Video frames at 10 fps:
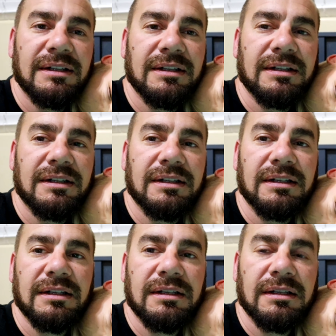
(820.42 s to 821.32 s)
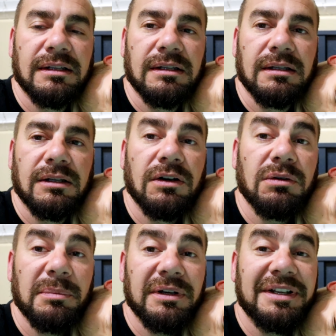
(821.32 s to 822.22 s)
me milkies? Oh,
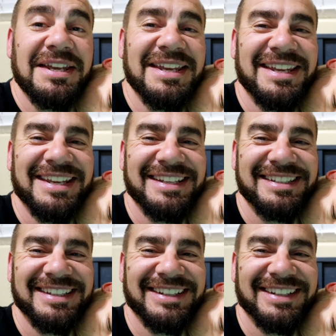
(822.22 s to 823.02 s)
you want Milky? Yeah.